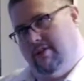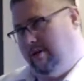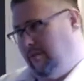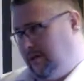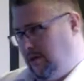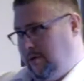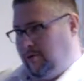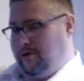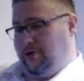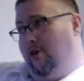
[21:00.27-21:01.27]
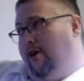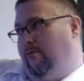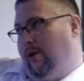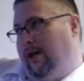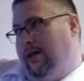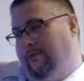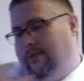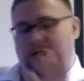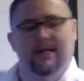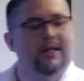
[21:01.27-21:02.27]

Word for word: And then we start building the driveway, and then